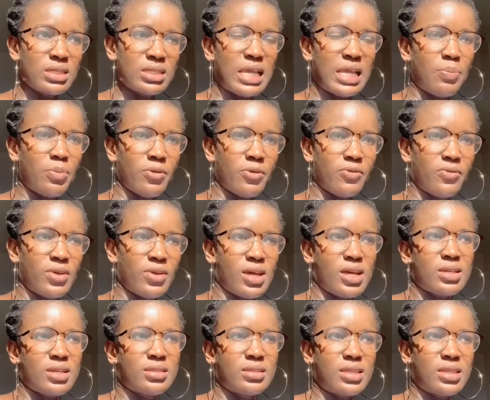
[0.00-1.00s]
of guy
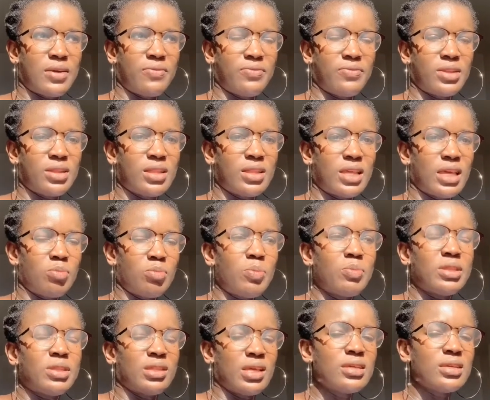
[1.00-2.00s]
start feeling like, maybe
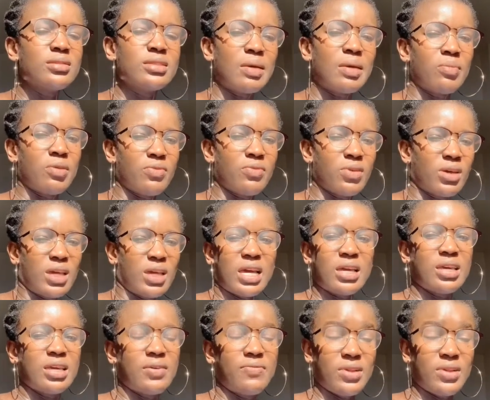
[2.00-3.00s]
next time if
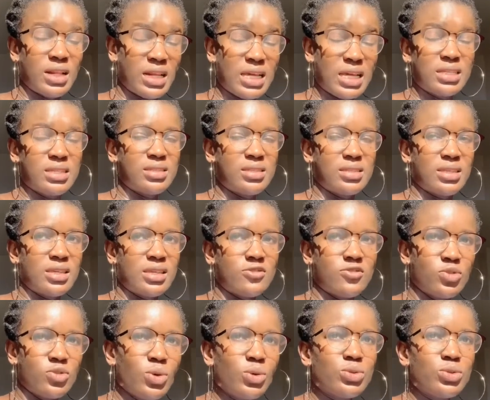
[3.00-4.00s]
a lady says
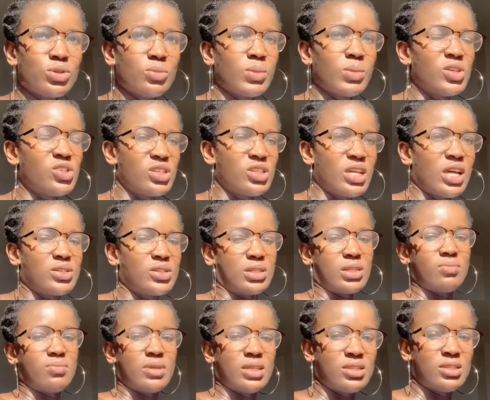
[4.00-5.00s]
no to me, she actually
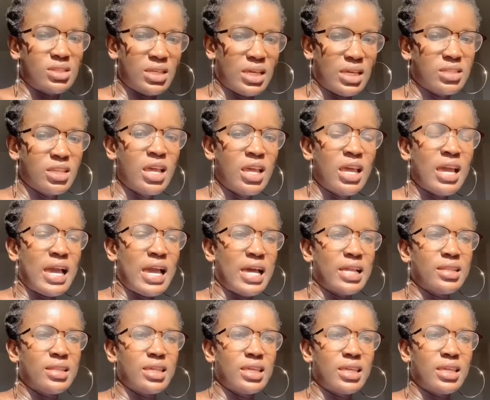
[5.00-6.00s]
means yes. And
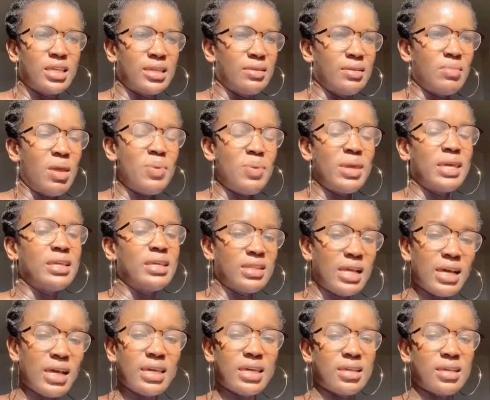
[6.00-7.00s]
maybe in that
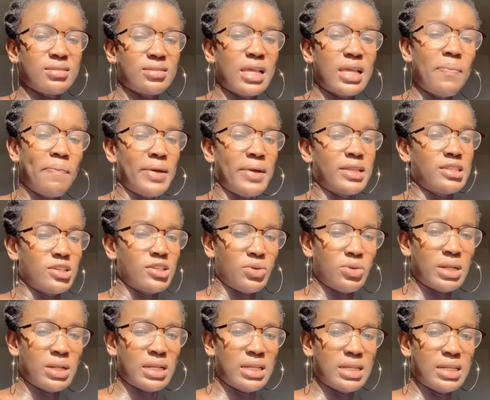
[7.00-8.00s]
case, that particular
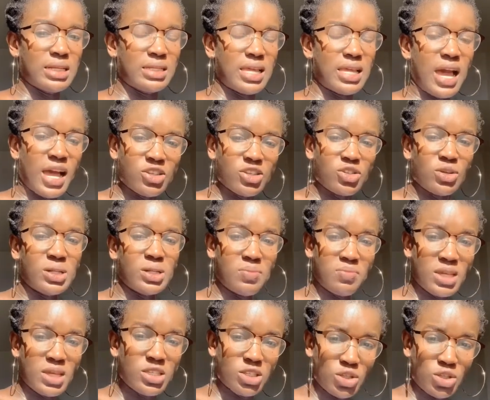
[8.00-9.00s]
lady actually
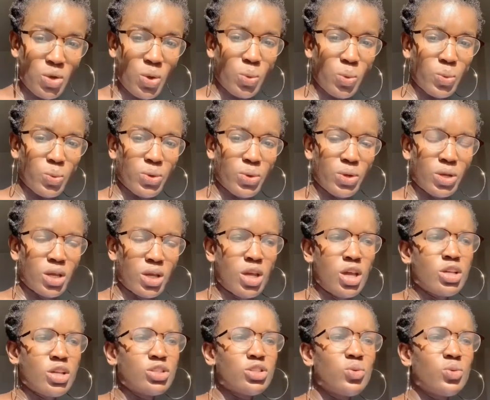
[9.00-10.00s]
means no.
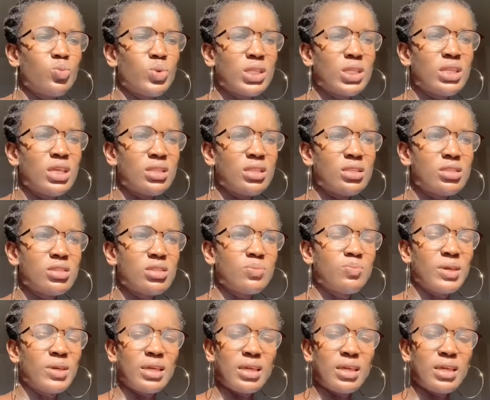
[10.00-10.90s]
So we need to be